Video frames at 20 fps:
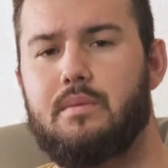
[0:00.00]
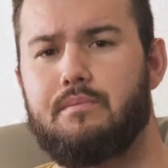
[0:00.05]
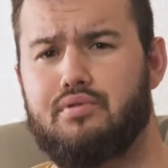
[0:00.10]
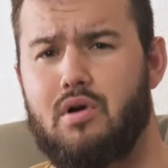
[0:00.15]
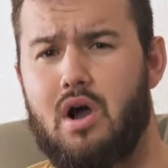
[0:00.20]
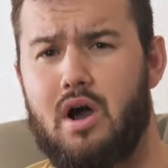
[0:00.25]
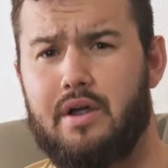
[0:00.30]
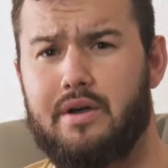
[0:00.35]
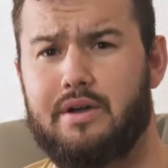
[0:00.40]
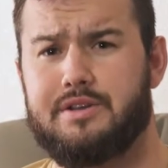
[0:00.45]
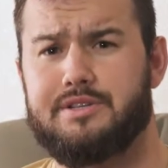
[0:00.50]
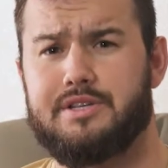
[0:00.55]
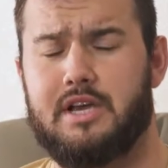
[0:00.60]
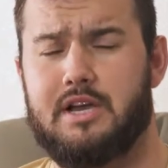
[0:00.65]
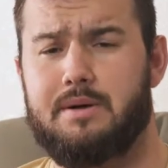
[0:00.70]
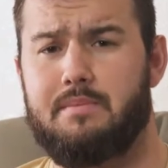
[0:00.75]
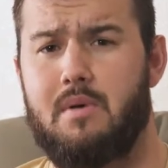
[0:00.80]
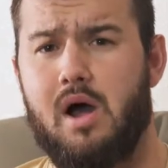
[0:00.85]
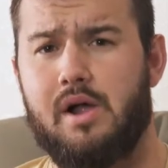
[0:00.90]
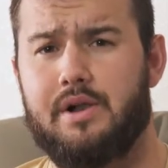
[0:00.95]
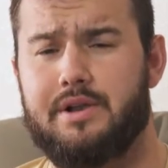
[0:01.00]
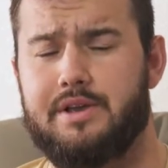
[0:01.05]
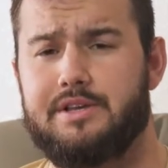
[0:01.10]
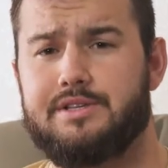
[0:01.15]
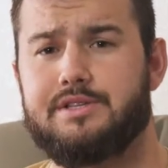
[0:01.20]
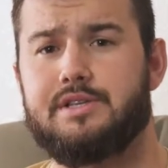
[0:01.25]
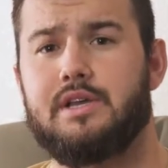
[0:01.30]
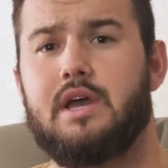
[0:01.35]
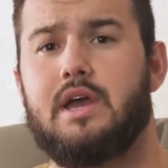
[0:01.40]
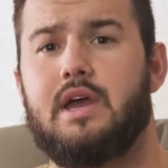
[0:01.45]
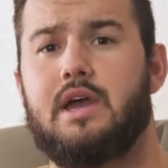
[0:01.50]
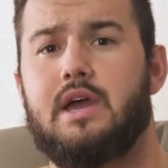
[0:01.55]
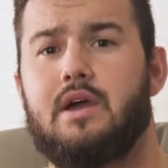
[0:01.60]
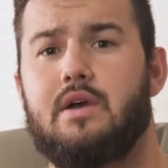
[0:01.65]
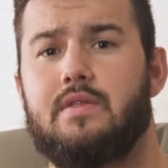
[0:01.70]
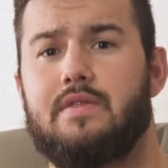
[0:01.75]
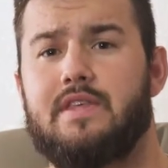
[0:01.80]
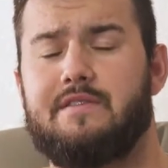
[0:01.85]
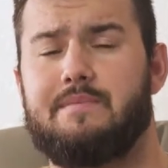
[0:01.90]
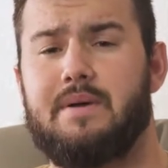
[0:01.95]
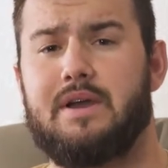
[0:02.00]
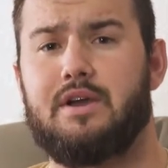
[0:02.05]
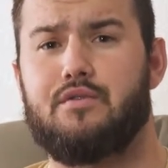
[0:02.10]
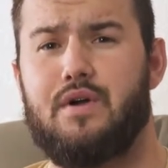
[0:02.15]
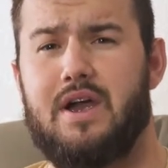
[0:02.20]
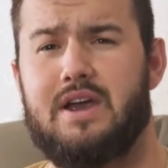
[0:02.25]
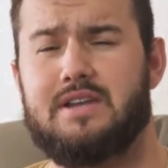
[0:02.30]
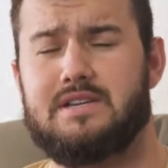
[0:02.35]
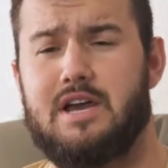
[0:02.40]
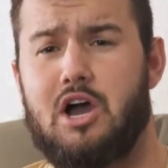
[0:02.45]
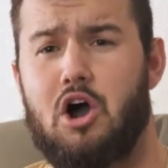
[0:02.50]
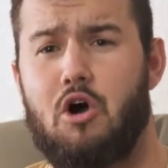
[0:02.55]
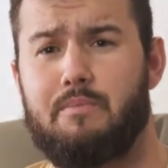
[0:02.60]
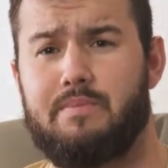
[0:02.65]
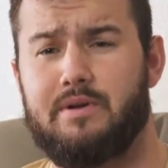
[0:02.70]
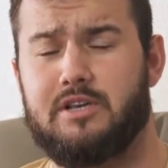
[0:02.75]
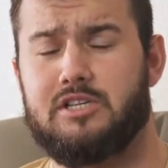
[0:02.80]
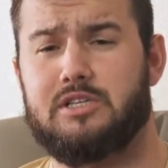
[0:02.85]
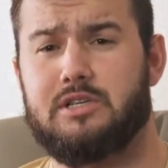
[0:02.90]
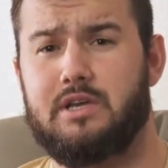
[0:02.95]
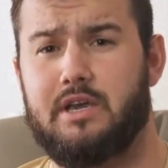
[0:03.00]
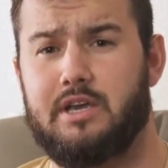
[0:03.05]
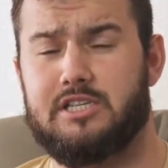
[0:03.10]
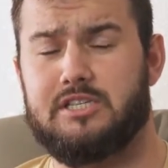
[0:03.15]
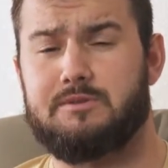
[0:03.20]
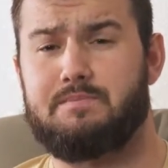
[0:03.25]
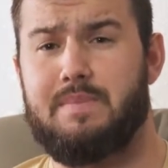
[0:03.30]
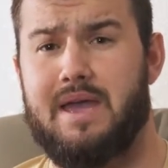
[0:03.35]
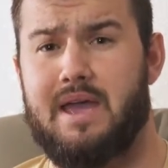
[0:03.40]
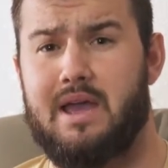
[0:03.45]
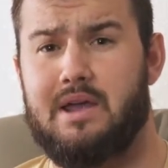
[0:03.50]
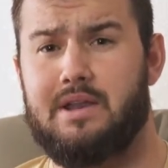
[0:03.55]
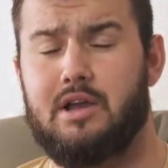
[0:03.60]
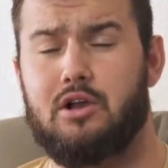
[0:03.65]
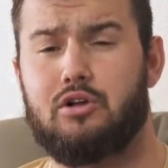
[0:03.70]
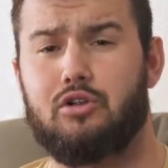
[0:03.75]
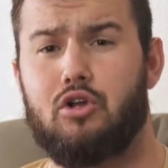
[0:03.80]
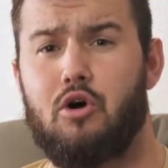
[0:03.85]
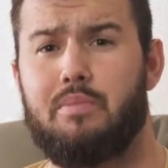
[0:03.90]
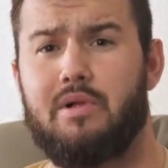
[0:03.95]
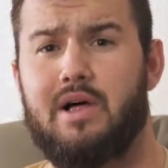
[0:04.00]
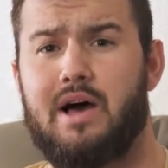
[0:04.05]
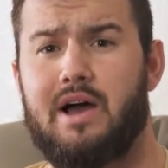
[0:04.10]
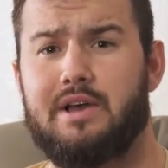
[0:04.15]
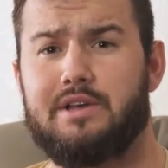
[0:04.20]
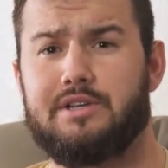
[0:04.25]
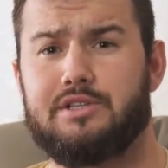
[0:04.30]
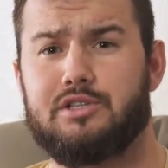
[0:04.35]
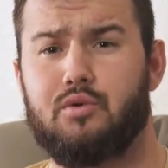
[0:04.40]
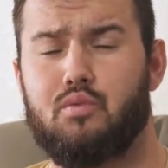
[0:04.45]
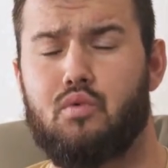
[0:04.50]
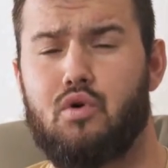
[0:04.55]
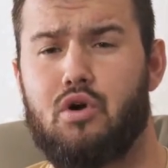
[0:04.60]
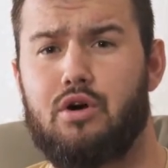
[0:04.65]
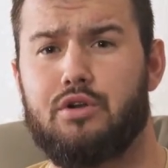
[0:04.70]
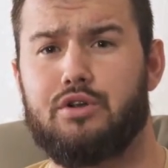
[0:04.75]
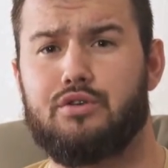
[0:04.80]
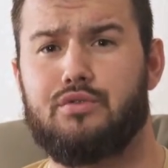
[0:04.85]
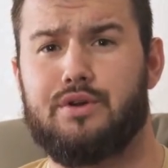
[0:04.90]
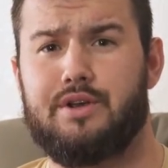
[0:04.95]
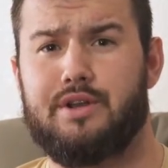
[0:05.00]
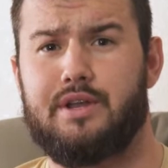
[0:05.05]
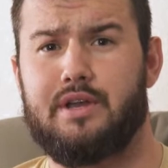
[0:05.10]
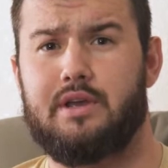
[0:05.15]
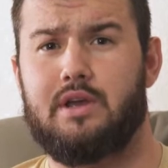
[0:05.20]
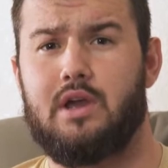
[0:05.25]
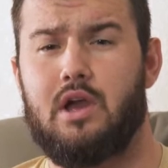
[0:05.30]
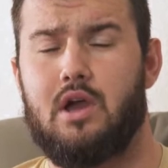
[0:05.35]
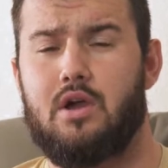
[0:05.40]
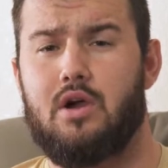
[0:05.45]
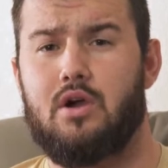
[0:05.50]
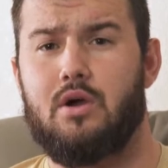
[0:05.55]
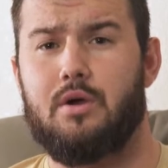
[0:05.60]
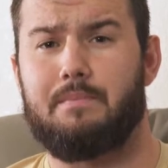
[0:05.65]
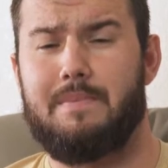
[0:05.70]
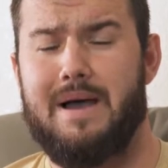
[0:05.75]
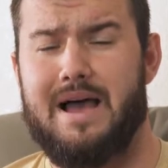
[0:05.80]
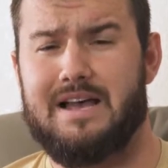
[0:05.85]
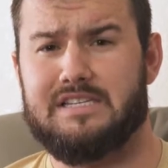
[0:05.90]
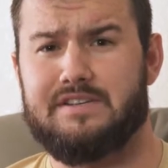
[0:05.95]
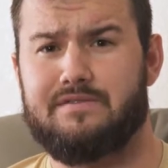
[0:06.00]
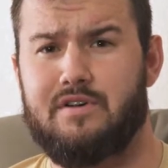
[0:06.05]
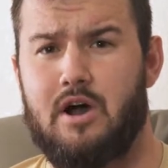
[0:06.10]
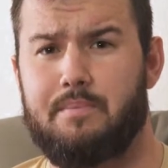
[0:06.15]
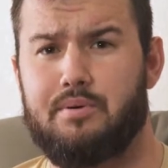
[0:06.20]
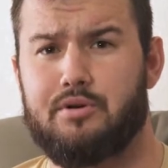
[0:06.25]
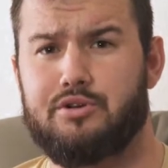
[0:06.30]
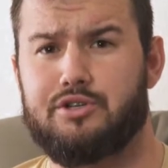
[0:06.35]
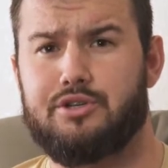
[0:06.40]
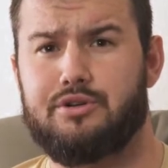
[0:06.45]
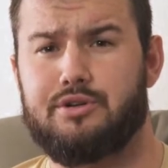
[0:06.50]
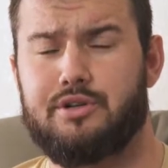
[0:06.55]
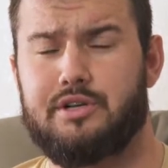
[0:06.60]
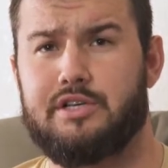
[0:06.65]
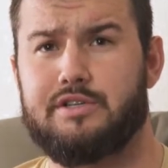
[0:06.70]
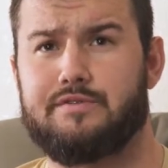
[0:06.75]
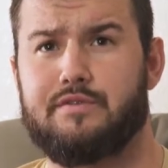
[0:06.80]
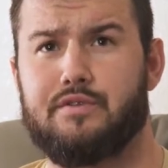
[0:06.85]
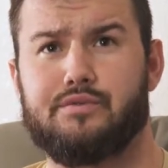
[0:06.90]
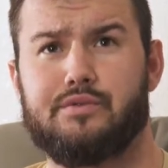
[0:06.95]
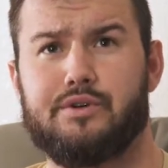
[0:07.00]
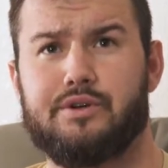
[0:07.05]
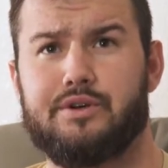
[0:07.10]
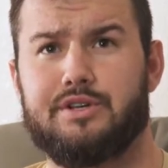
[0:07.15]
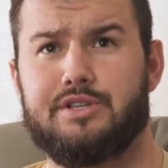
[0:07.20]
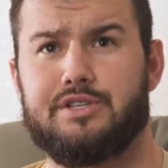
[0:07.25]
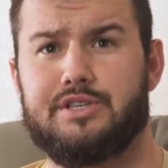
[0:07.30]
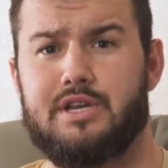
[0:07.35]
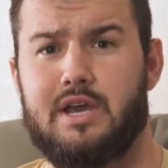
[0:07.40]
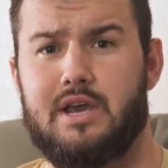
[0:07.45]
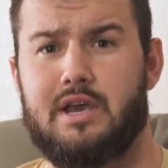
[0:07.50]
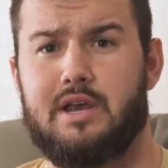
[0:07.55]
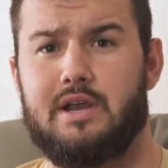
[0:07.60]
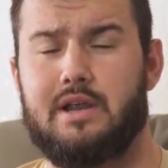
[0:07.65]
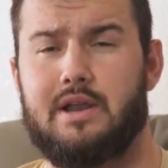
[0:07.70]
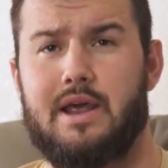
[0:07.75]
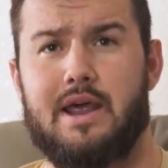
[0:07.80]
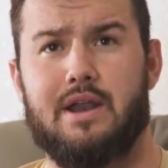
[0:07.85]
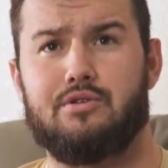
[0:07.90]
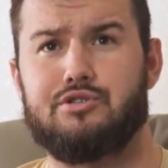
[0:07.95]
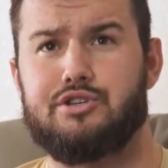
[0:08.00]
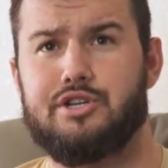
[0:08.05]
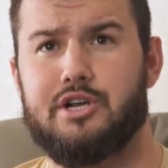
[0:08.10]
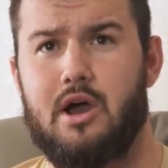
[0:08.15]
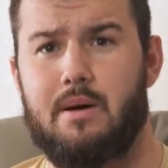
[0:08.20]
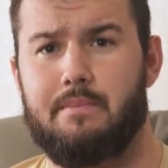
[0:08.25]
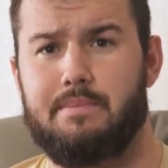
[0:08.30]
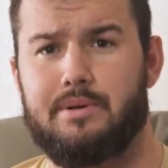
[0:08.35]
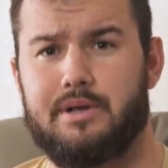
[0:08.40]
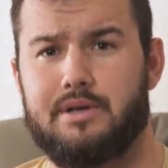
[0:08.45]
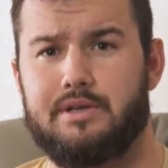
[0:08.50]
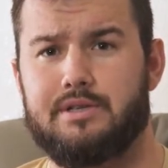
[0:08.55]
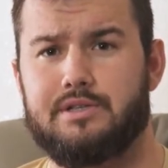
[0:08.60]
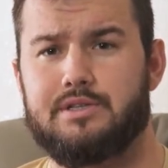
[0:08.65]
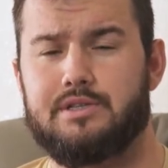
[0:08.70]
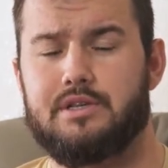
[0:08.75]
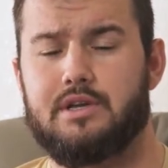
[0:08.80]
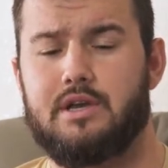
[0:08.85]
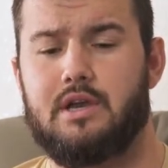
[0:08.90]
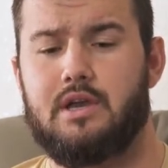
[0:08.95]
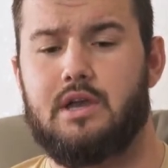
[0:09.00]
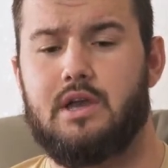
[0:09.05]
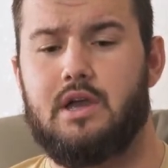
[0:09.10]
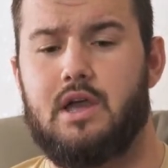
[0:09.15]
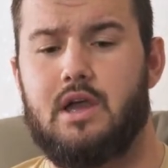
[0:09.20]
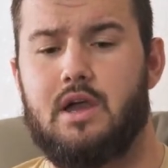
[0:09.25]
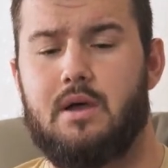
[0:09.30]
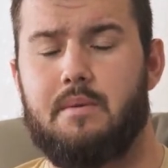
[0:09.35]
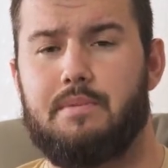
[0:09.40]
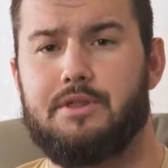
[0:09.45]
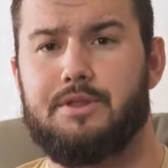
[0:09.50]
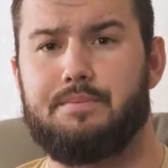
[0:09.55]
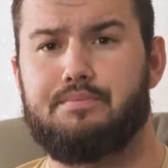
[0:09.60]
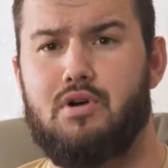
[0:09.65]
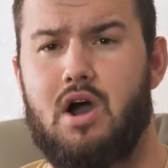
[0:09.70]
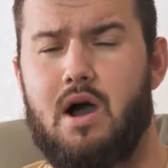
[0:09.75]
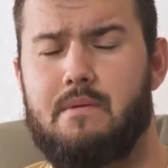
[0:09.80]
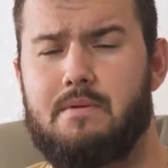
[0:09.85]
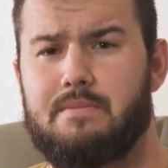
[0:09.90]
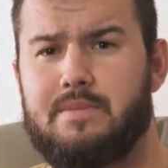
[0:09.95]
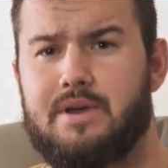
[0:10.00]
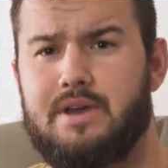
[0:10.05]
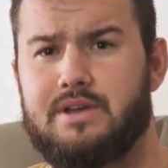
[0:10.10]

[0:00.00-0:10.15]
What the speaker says: products and commodities, they've been great to help expand and globalize the world, creating massive opportunities for real estate and energy companies. But the problem